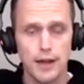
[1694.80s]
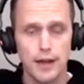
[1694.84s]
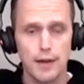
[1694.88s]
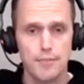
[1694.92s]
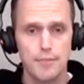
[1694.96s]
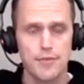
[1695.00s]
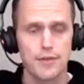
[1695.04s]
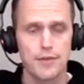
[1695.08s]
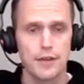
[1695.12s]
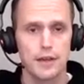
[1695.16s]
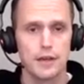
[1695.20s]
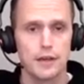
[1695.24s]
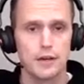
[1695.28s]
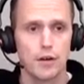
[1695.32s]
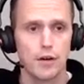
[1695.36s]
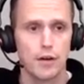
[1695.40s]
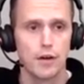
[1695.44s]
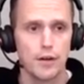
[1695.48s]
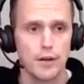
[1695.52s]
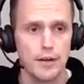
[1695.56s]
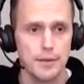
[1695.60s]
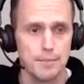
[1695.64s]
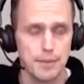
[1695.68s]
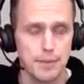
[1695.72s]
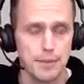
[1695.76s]
depth in
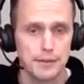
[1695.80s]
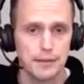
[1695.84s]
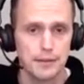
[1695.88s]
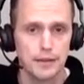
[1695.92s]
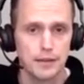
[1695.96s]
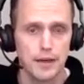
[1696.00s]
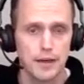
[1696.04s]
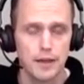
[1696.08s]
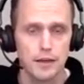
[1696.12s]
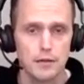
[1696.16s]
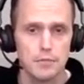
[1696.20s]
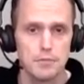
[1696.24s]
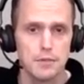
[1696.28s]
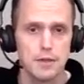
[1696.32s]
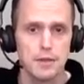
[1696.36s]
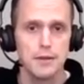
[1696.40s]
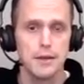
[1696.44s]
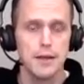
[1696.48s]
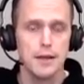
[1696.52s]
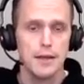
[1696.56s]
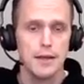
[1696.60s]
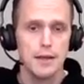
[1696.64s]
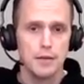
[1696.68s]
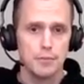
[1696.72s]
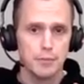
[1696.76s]
our Impact Academy,
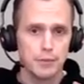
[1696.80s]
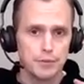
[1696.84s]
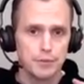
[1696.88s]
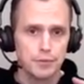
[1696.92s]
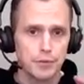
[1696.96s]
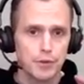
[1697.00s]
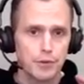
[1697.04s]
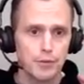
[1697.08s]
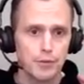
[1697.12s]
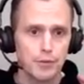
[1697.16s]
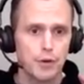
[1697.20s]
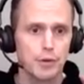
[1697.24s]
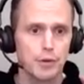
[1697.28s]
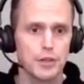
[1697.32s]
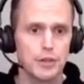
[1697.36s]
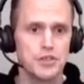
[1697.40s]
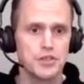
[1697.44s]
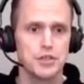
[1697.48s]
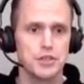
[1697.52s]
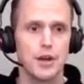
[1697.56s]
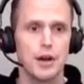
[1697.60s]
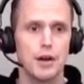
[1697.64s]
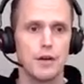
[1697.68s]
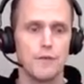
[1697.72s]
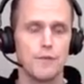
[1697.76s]
but I want to
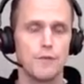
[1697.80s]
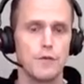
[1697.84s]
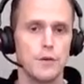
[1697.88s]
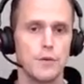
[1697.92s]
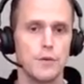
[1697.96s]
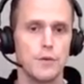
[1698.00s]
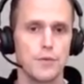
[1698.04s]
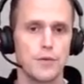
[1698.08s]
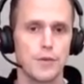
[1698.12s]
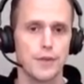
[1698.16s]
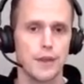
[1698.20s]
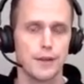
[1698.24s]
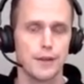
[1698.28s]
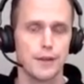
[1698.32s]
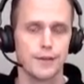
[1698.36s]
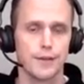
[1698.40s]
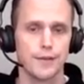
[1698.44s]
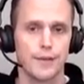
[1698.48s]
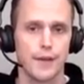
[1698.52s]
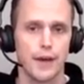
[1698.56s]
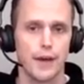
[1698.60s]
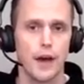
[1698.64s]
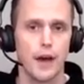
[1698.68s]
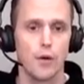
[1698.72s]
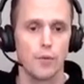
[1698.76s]
share a few things,
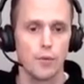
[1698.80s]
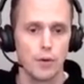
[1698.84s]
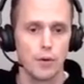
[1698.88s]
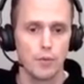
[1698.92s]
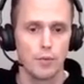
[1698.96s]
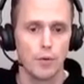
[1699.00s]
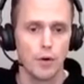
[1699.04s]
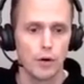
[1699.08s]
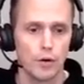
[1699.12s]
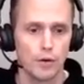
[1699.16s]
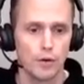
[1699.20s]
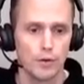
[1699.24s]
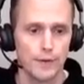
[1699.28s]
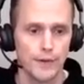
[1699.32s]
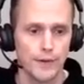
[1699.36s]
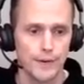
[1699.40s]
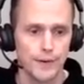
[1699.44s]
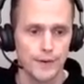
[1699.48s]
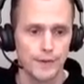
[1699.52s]
how we work on